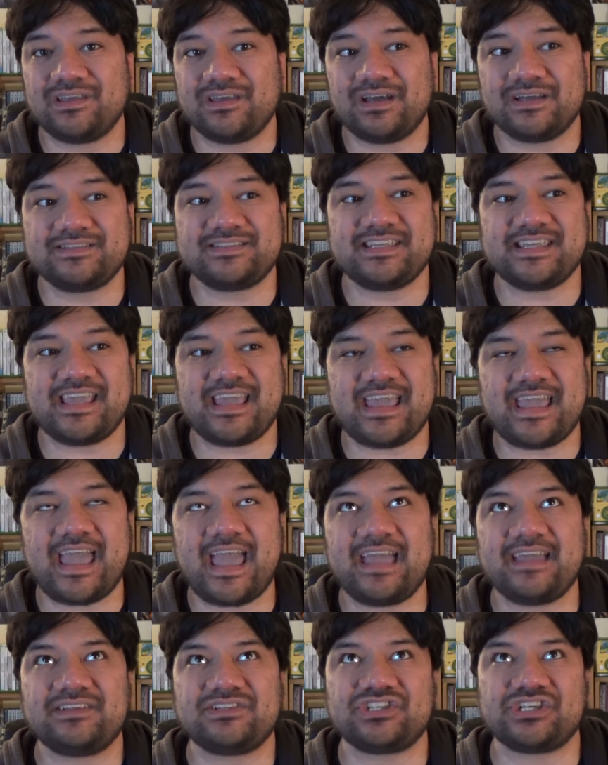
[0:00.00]
a D E A
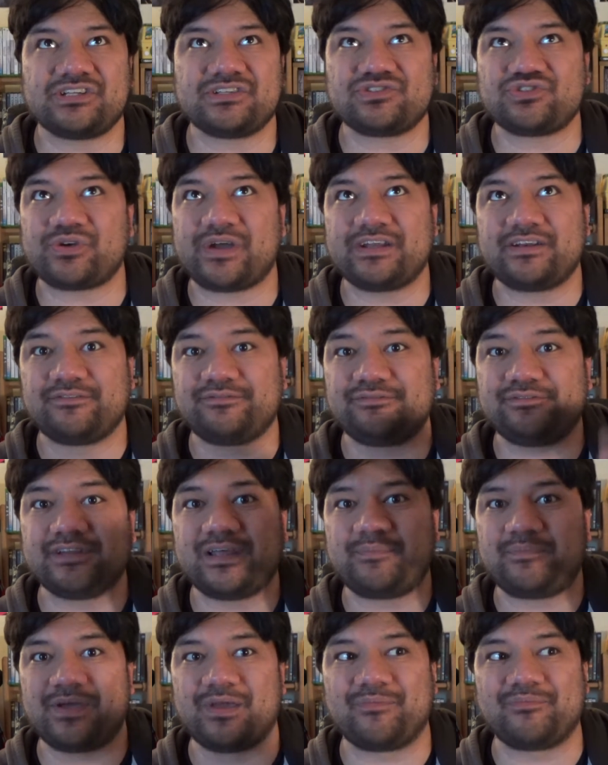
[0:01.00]
agent trying to
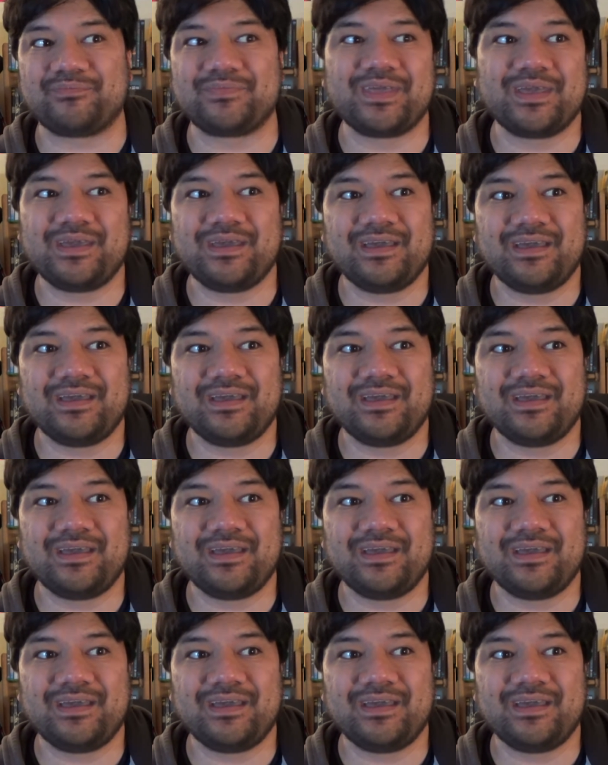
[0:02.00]
flip him.